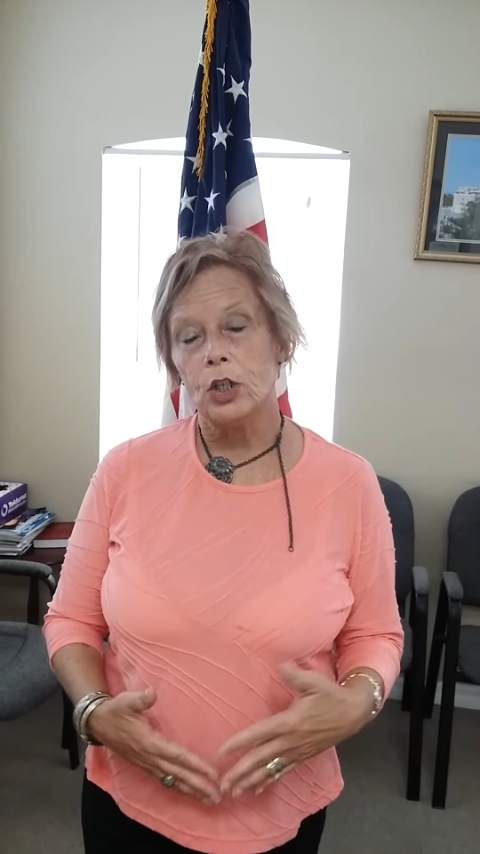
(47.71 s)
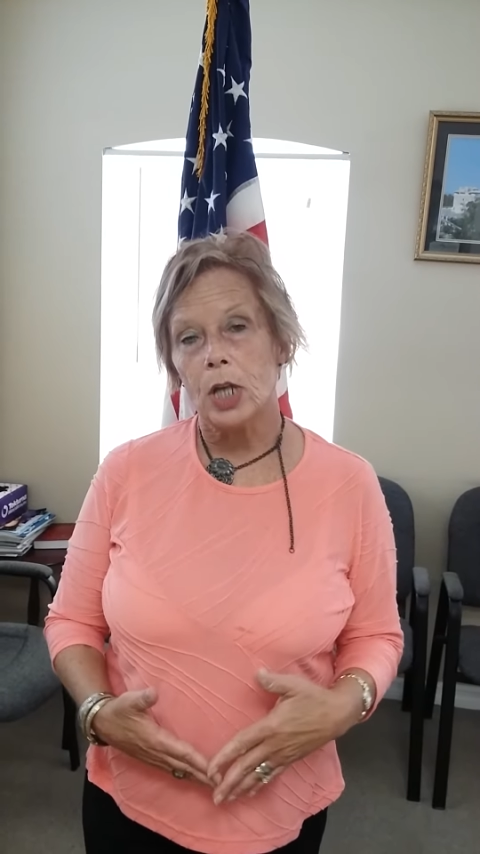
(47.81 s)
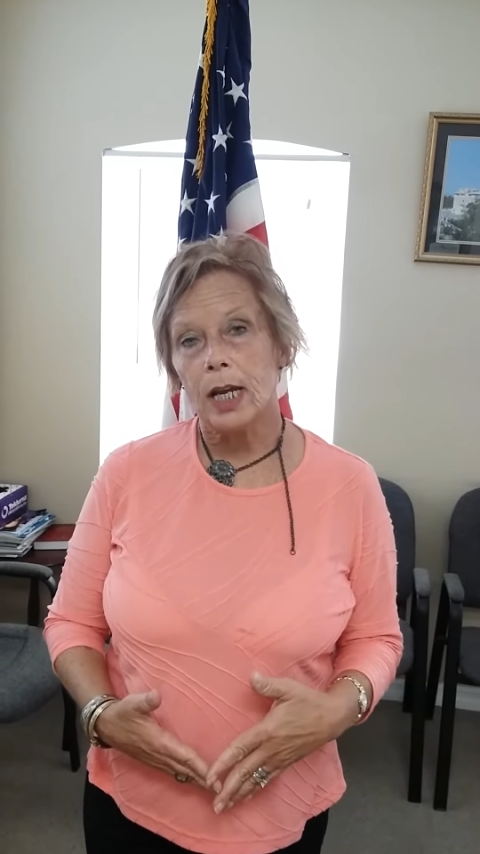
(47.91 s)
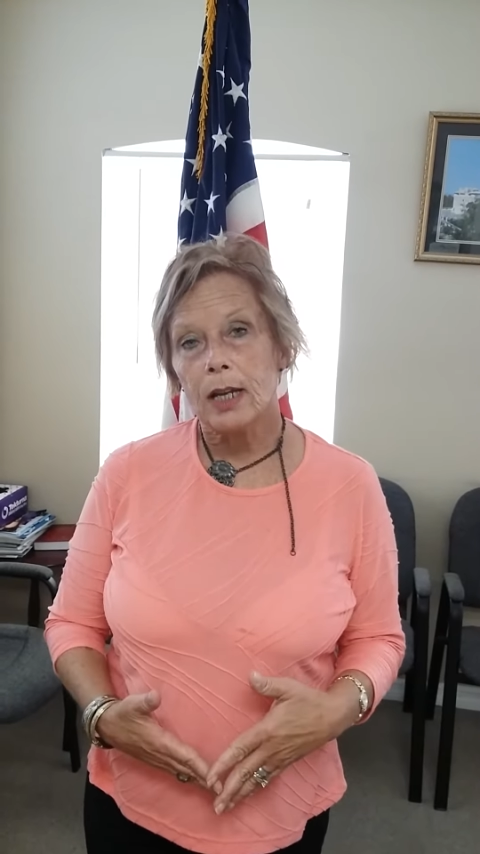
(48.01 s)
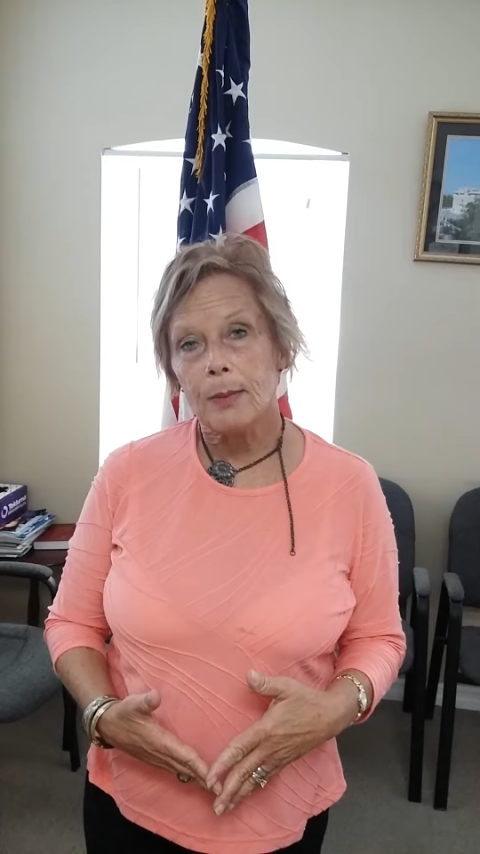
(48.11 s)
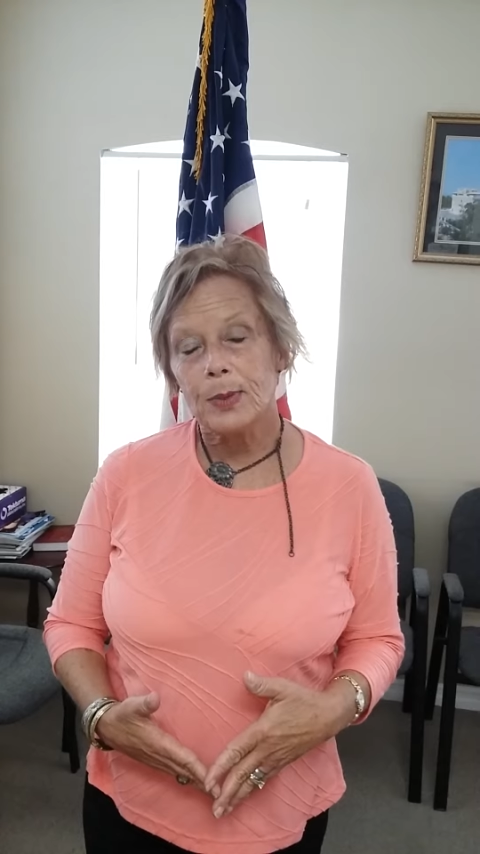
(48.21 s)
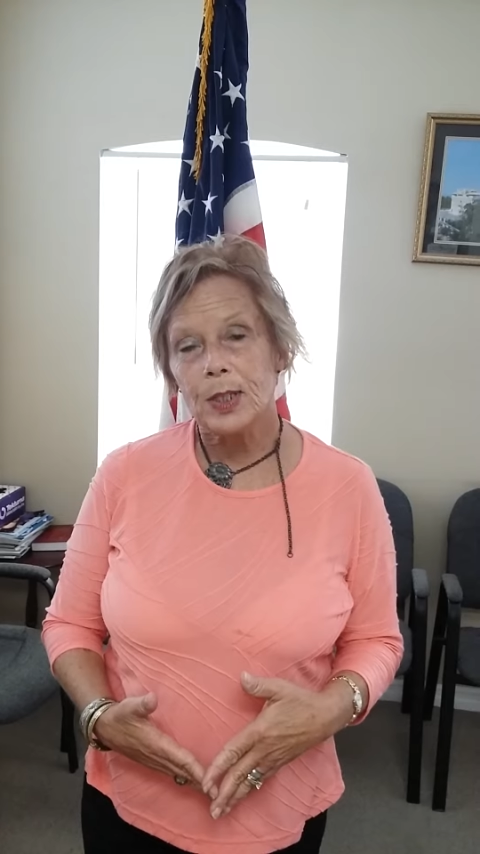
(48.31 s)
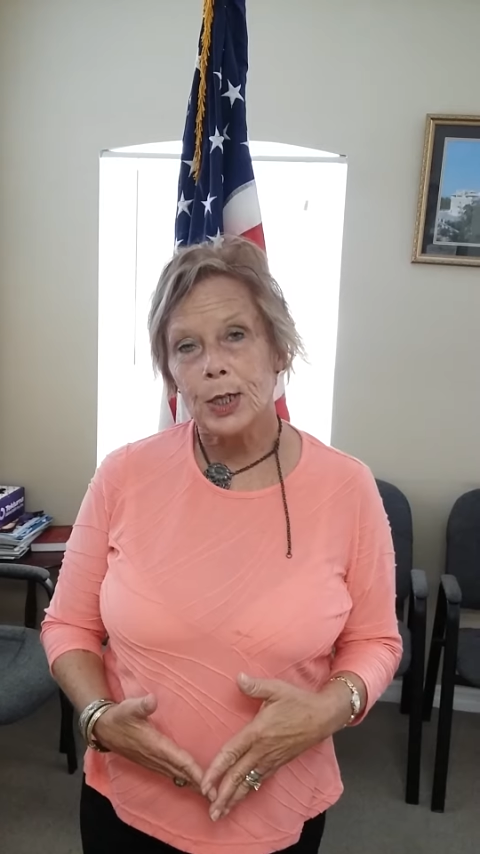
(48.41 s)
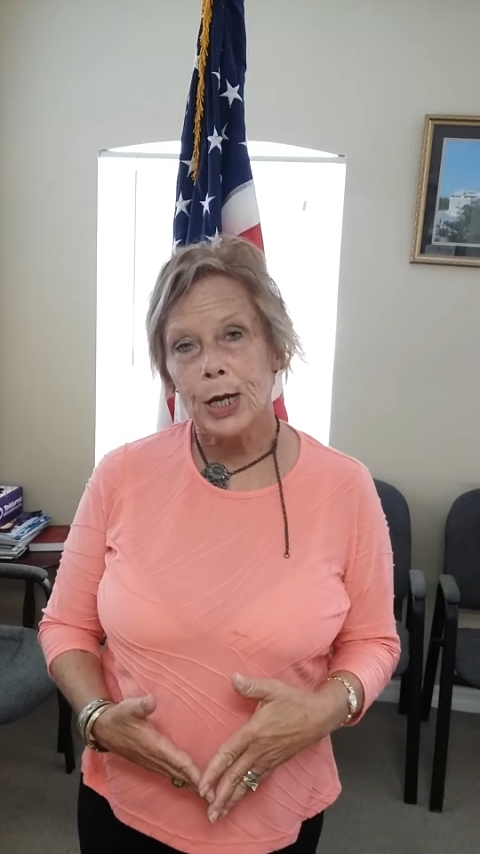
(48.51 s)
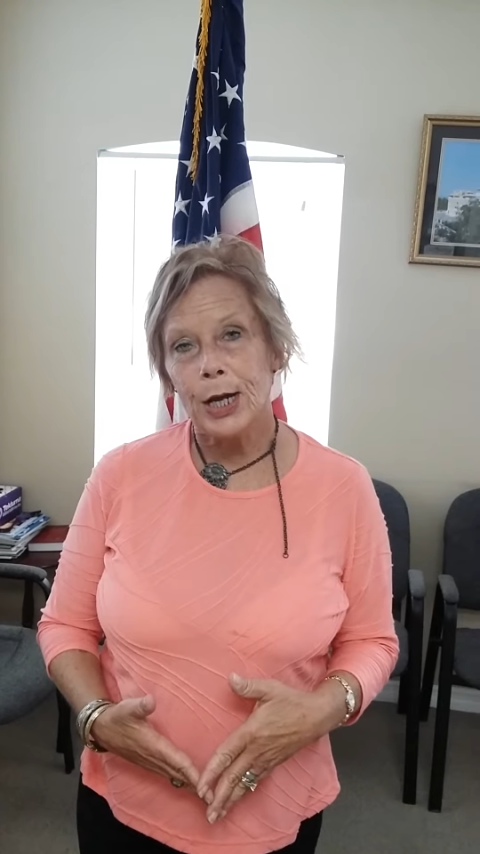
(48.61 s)

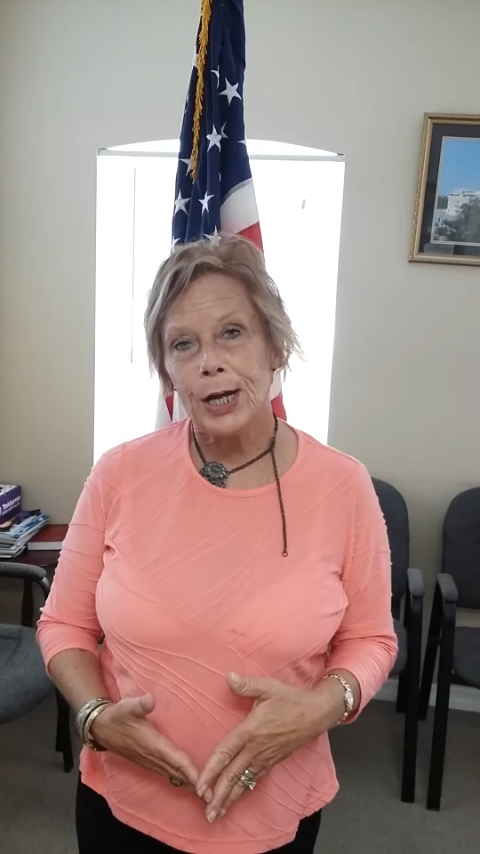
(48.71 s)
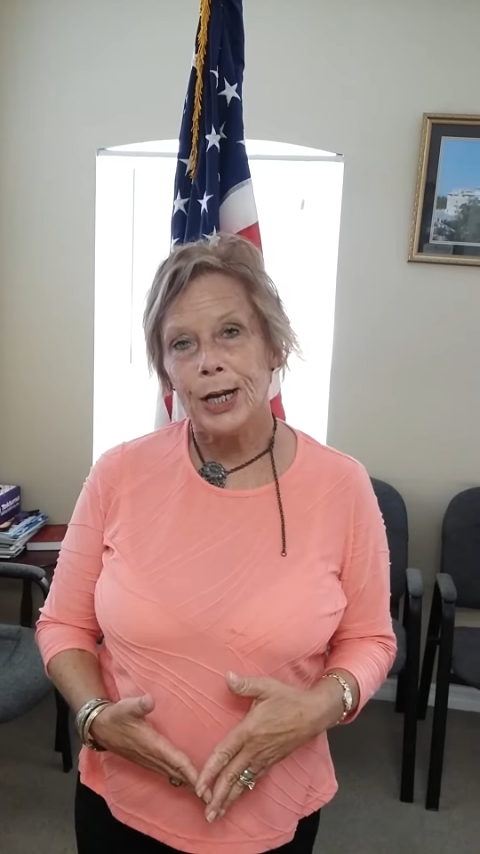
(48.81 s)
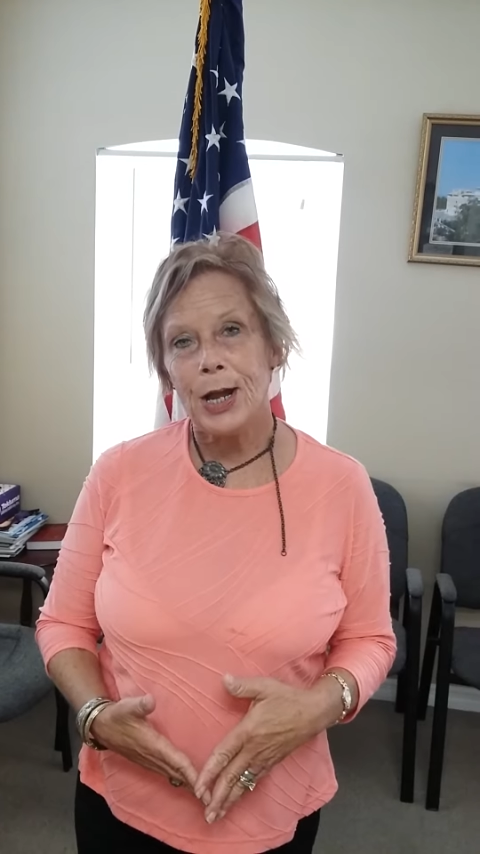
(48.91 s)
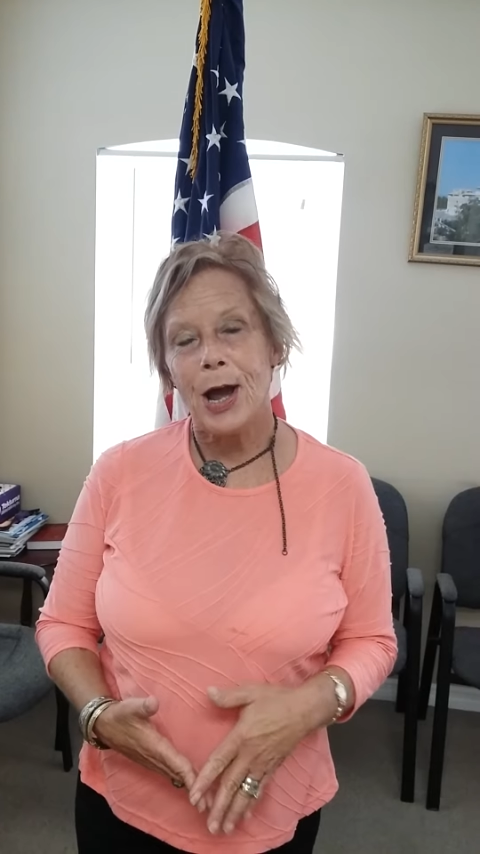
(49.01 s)
checkups done.